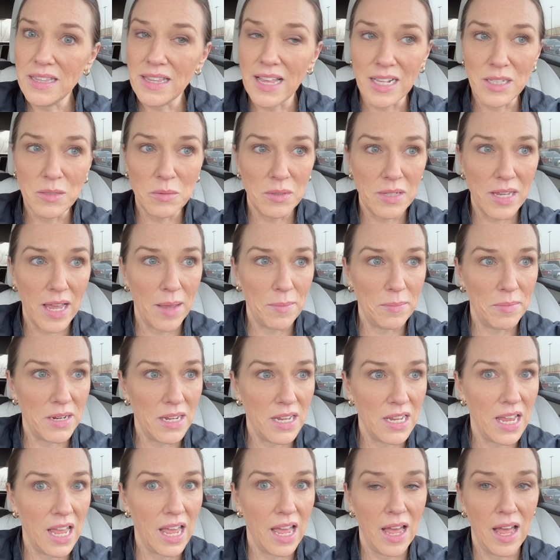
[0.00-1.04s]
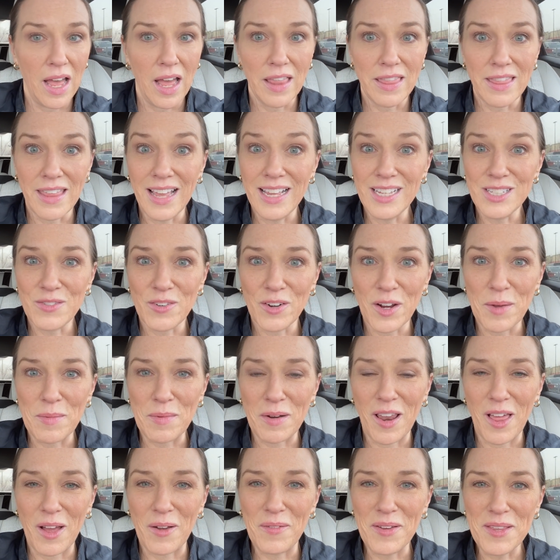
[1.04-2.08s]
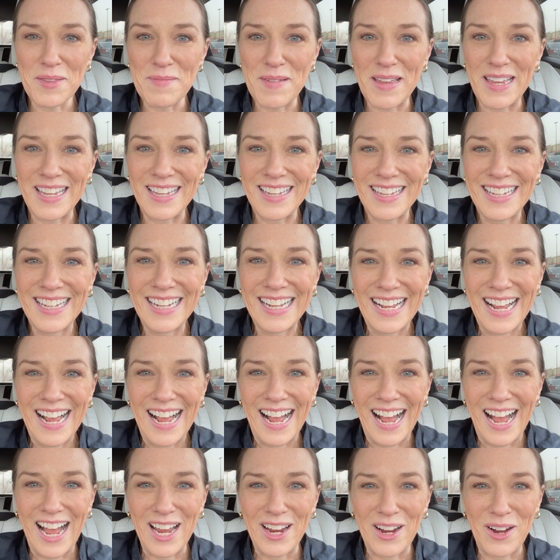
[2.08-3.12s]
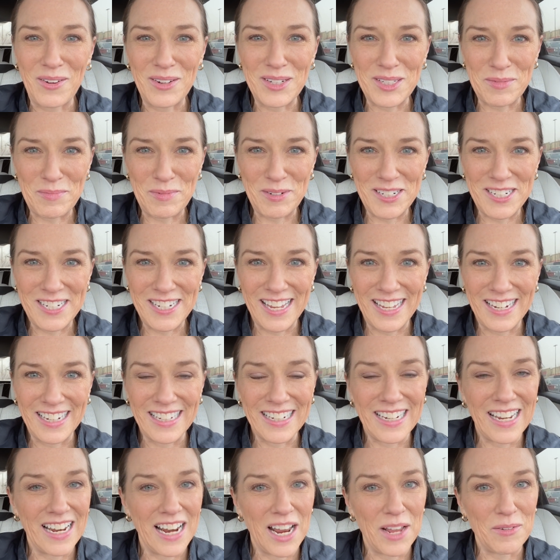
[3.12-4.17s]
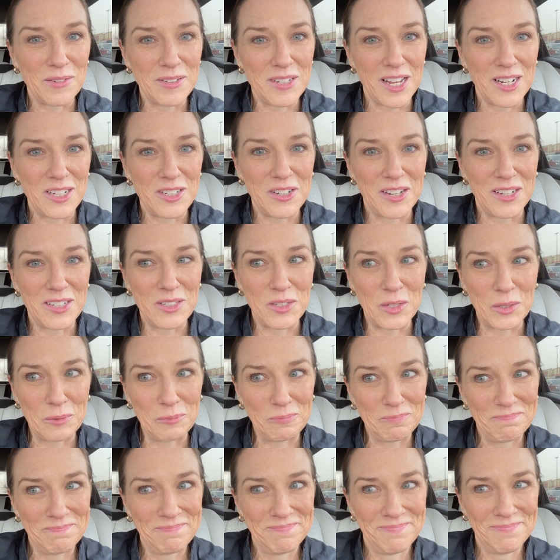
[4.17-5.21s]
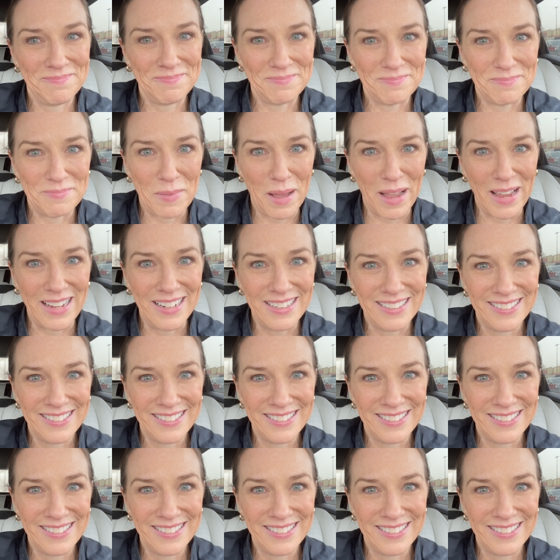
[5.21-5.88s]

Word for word: That's what's happening. Uh, thanks for coming along with me. I always appreciate it, and I will talk to you guys soon. Bye.